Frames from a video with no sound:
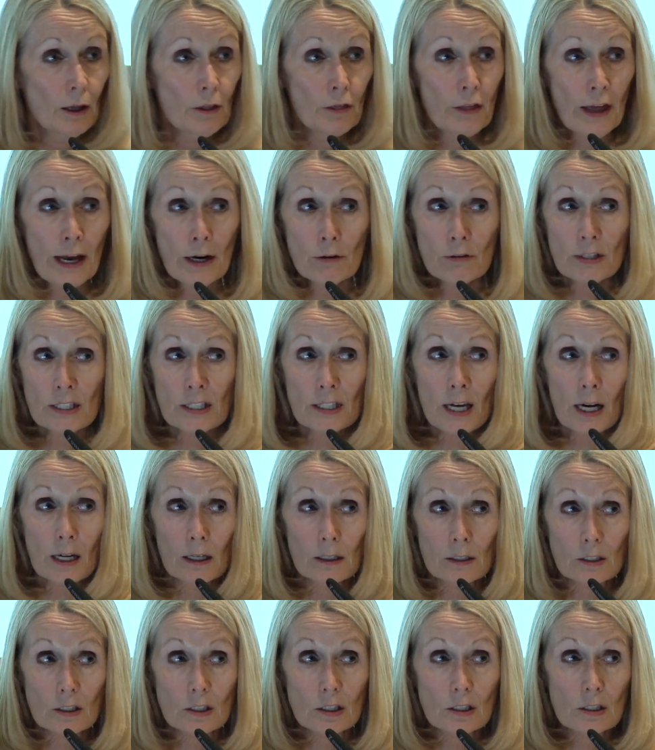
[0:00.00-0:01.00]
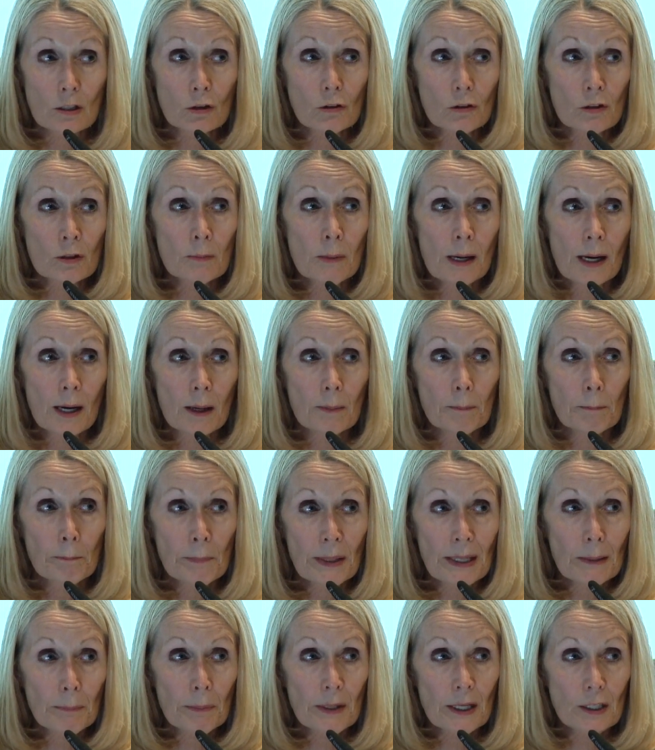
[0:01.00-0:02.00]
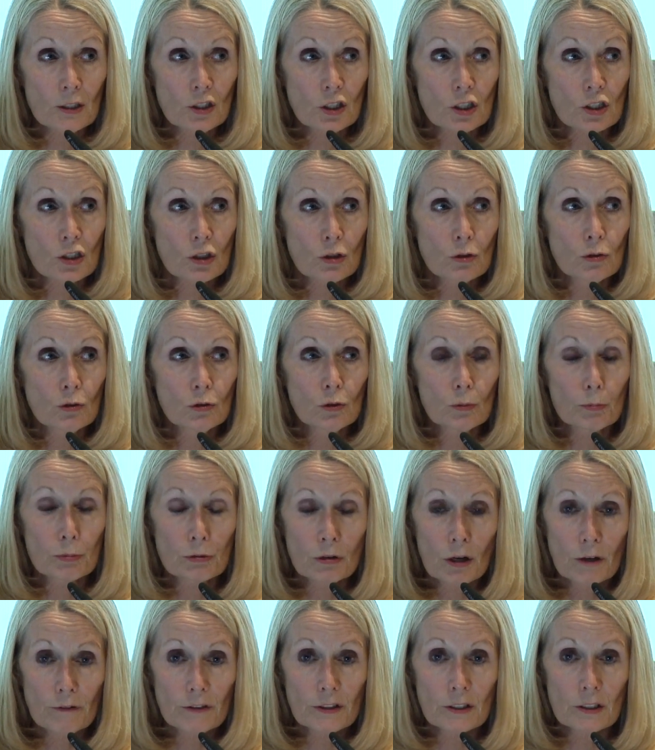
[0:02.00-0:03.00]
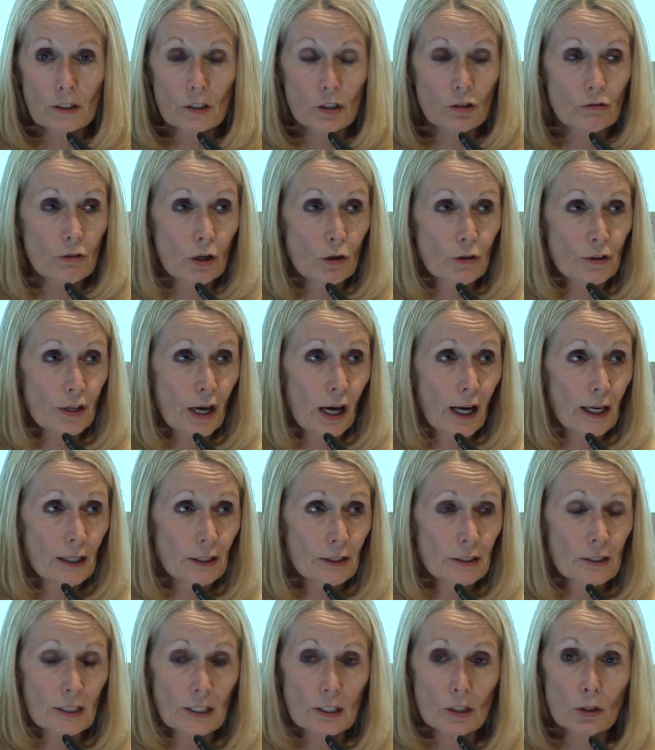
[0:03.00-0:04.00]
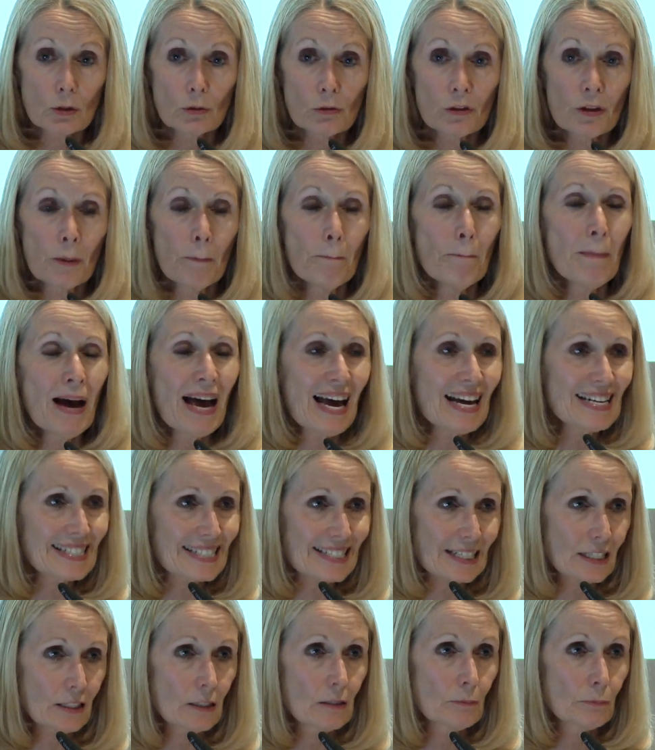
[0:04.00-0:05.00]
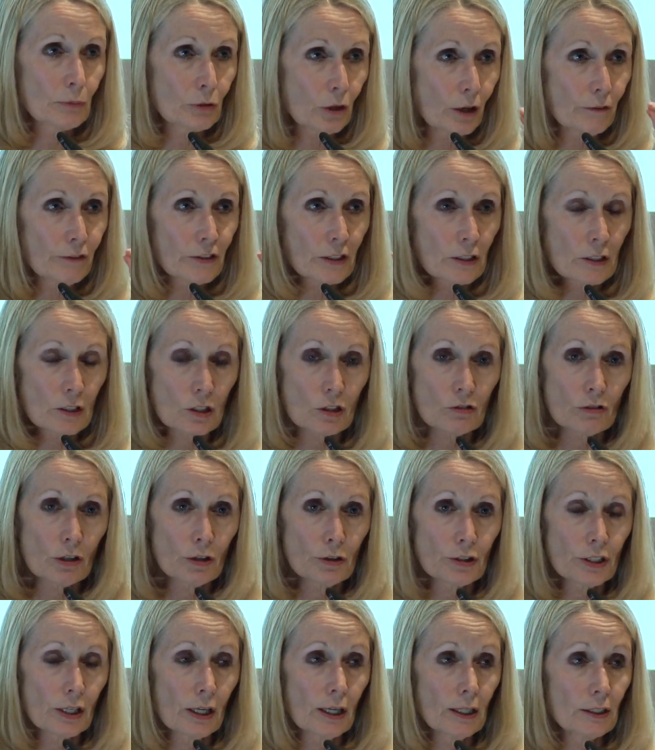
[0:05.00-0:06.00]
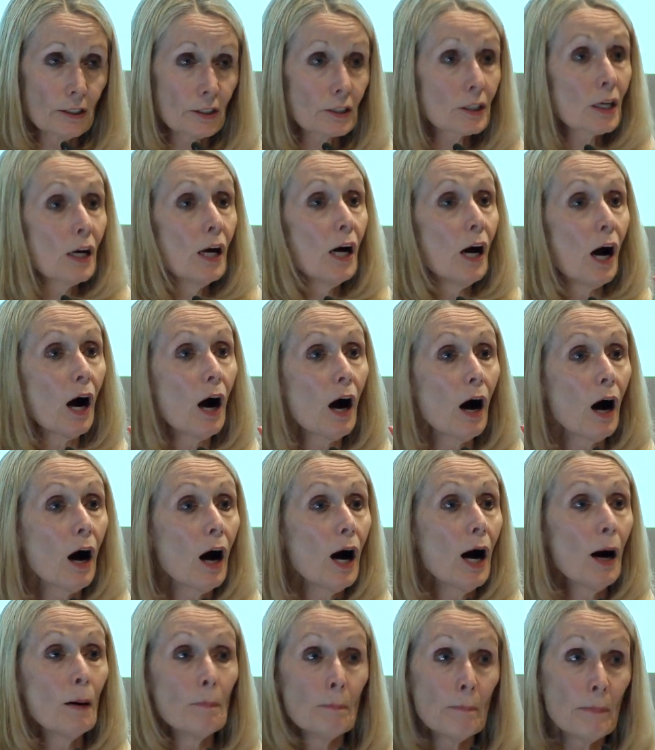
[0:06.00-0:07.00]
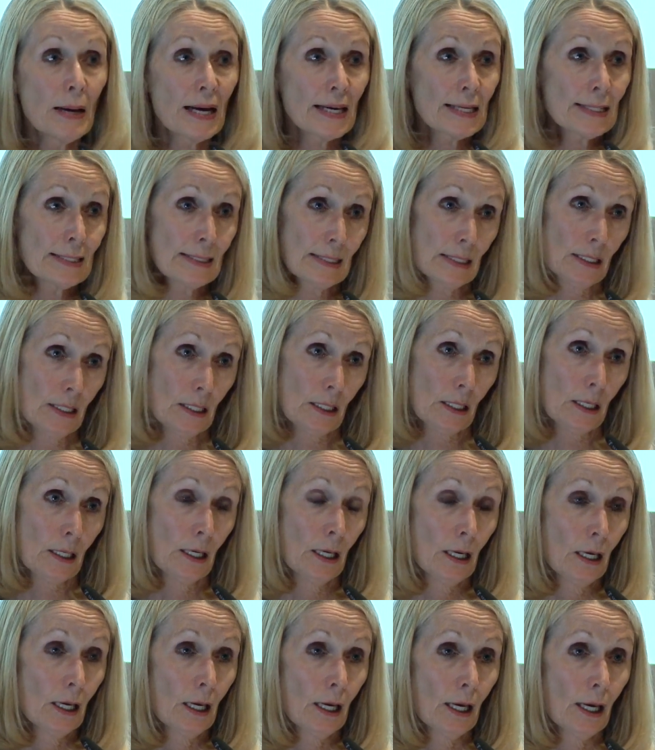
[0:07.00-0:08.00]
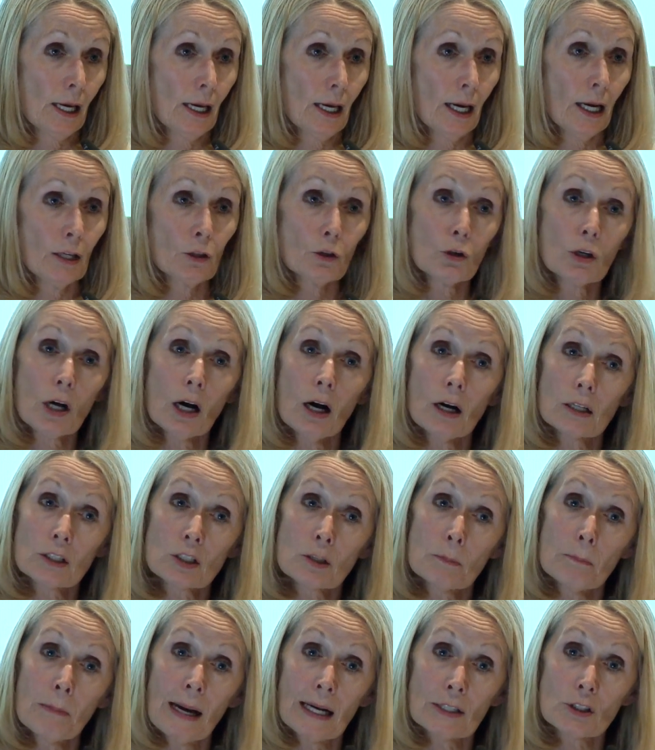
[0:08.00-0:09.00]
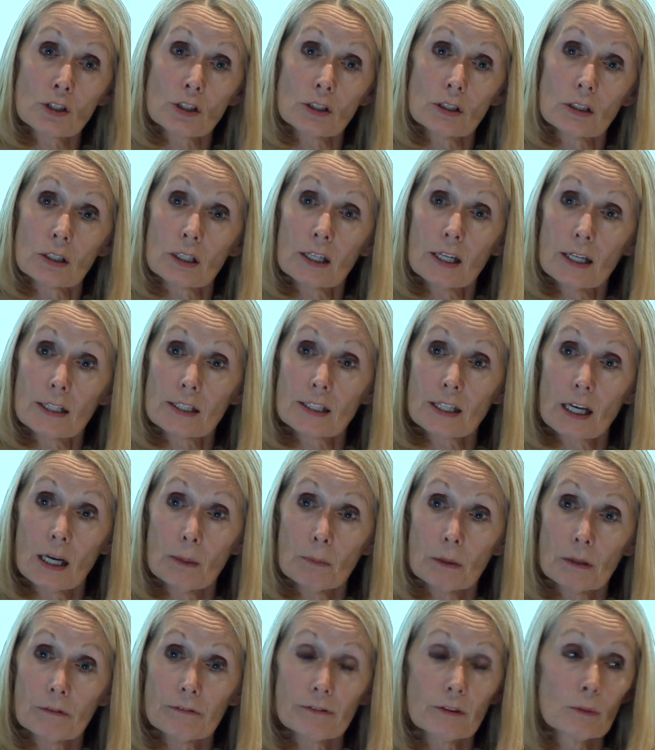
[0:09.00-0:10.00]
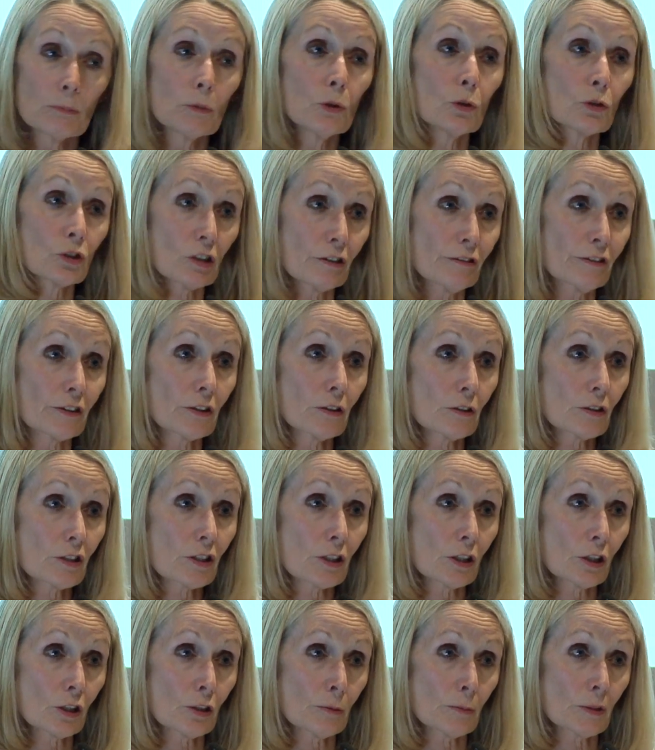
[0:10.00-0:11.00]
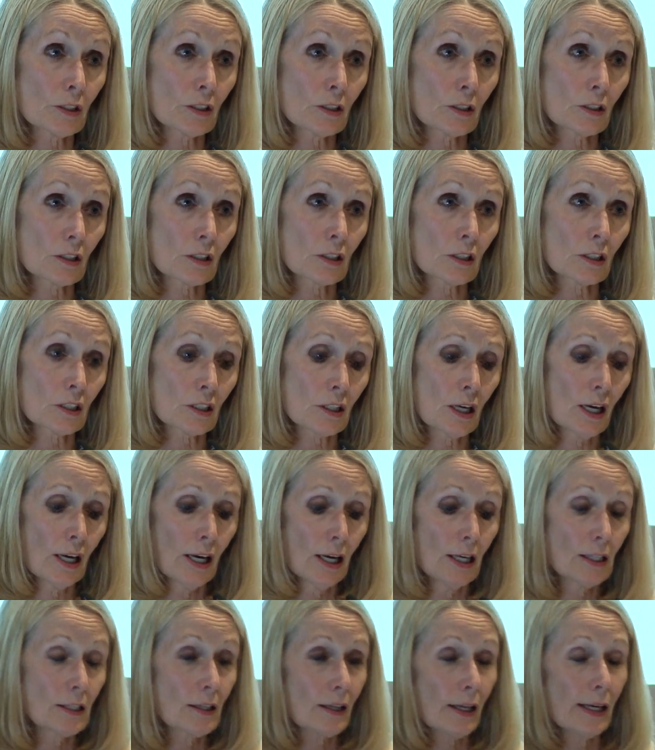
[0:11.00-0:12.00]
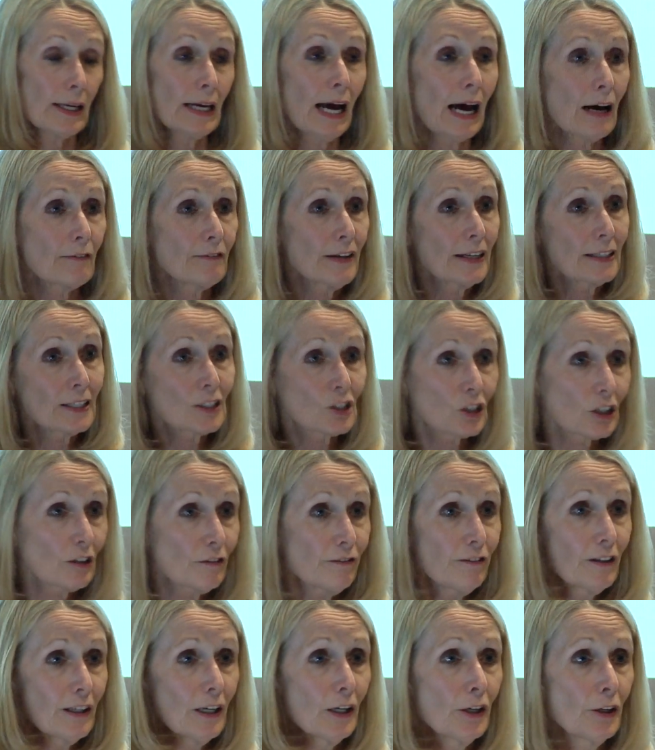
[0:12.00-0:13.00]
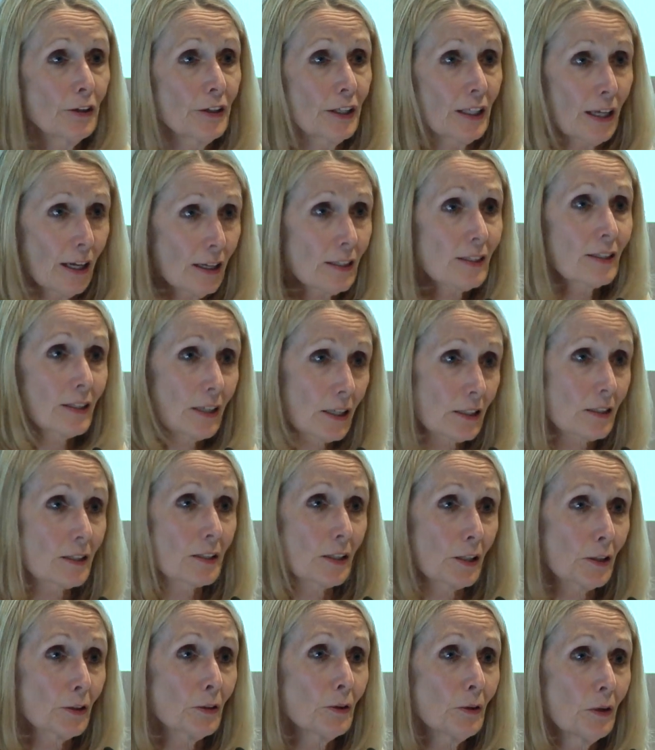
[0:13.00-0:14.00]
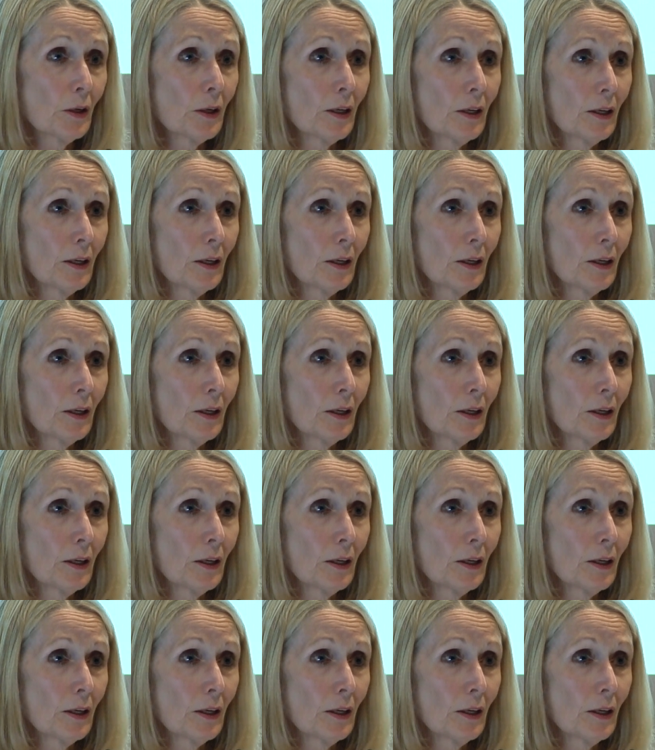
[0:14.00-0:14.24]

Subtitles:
Their results, look them up. Big Picture School, Providence, Rhode Island, it's called the Met, Providence, Rhode Island, are amazing. And you can't imagine kids coming from more difficult circumstances. Do they have energy for learning? I'll say so.